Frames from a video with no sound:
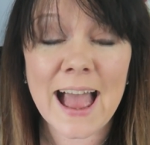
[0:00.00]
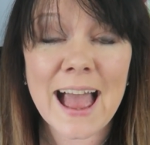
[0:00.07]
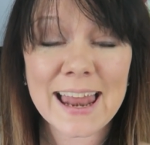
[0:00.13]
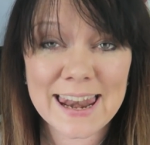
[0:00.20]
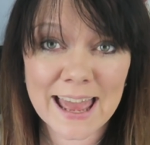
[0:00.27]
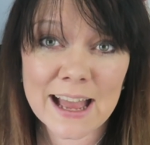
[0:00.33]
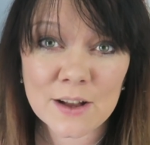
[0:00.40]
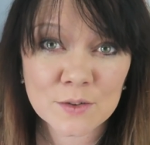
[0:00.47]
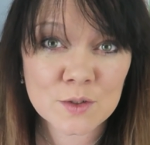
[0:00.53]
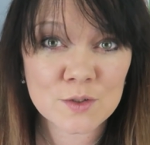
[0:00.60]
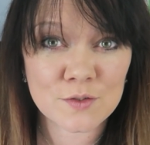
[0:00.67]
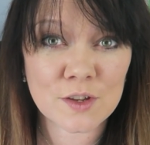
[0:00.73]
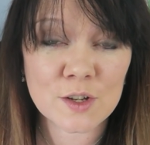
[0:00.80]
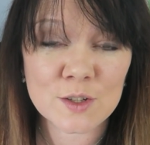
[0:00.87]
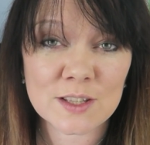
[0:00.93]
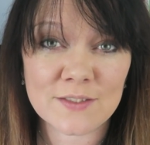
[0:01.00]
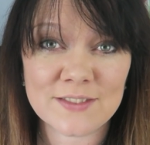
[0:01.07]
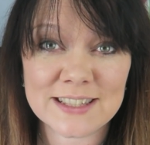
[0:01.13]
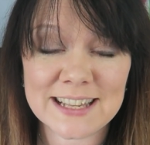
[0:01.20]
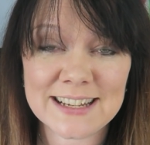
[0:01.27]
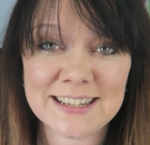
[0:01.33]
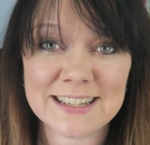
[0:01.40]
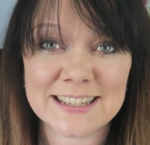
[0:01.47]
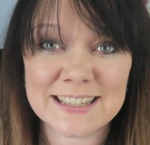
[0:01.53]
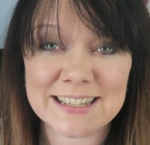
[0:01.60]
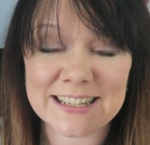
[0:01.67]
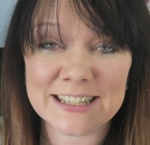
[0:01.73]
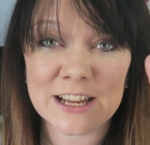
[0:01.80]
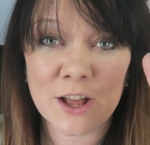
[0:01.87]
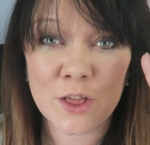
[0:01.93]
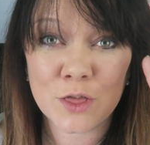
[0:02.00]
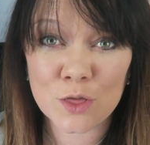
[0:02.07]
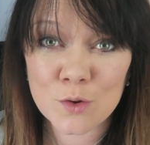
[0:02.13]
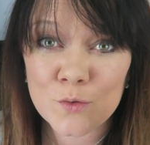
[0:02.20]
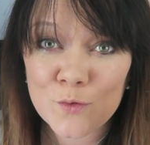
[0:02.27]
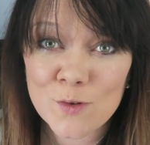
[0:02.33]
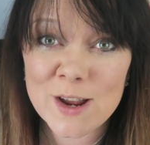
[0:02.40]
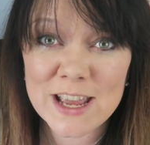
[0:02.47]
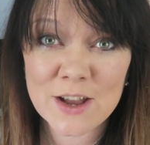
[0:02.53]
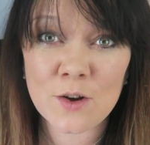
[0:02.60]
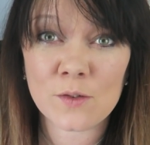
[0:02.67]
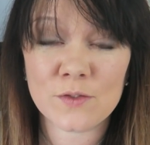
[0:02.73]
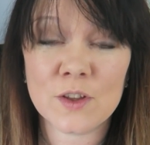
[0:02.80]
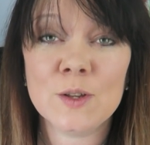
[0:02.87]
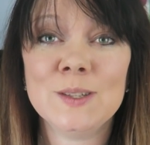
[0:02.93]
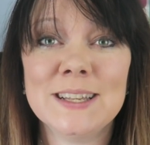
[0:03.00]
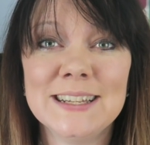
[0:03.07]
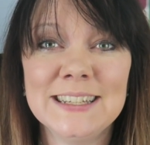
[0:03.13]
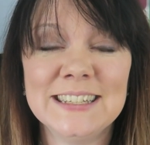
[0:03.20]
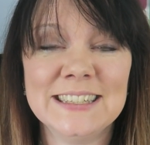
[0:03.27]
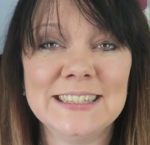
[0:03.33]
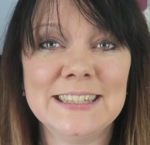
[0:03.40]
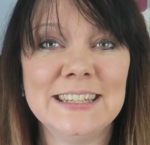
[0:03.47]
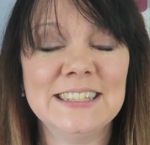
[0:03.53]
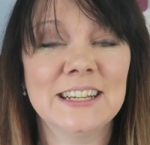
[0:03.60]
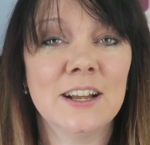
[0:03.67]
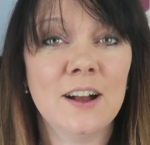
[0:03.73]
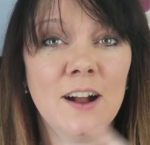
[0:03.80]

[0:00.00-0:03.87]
and out of those seven sentences three of those sentences